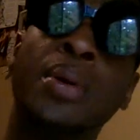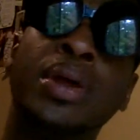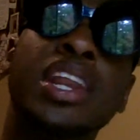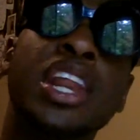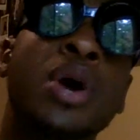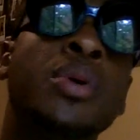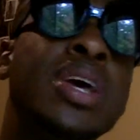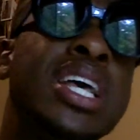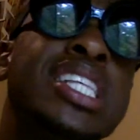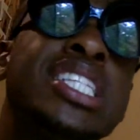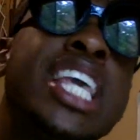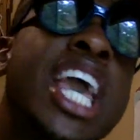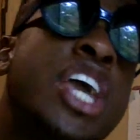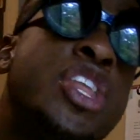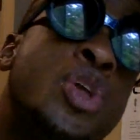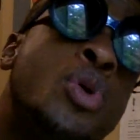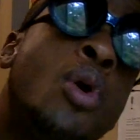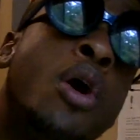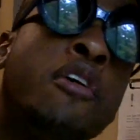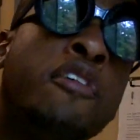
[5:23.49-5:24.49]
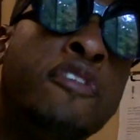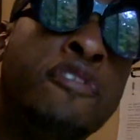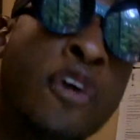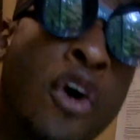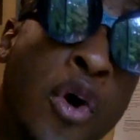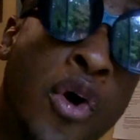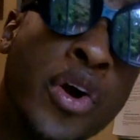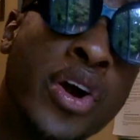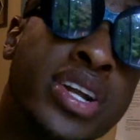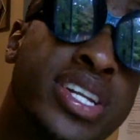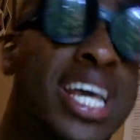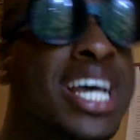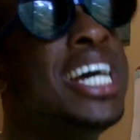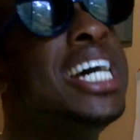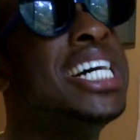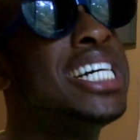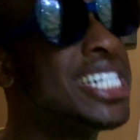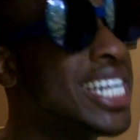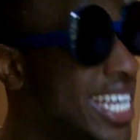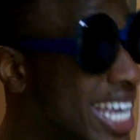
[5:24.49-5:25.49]
want to know is, can you afford
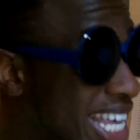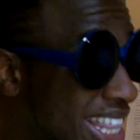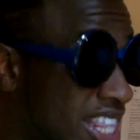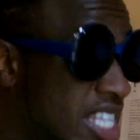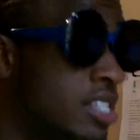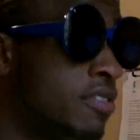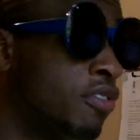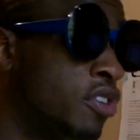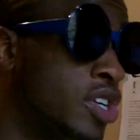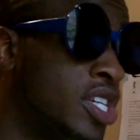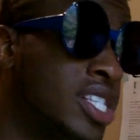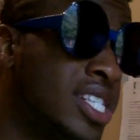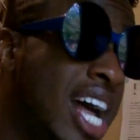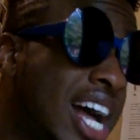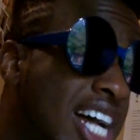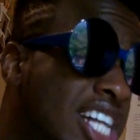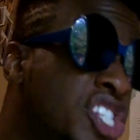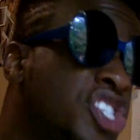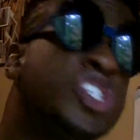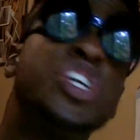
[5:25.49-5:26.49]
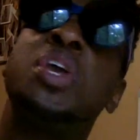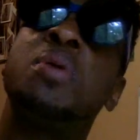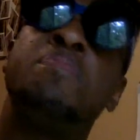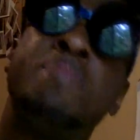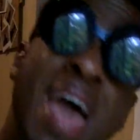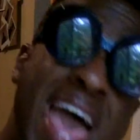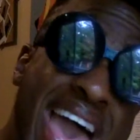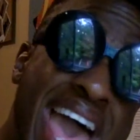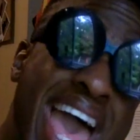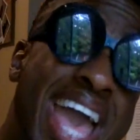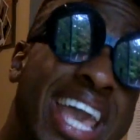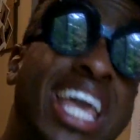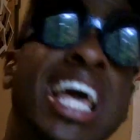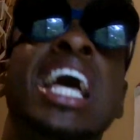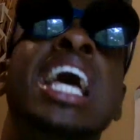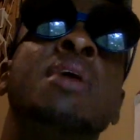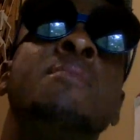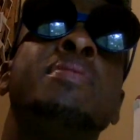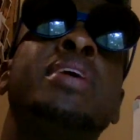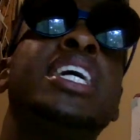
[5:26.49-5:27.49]
to get this Versace bag?
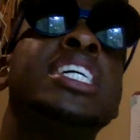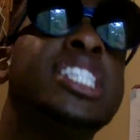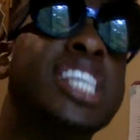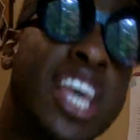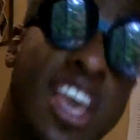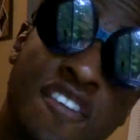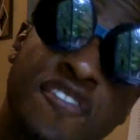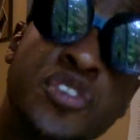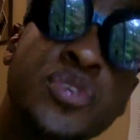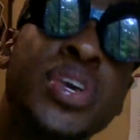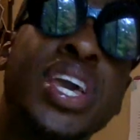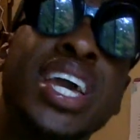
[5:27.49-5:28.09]
Because if you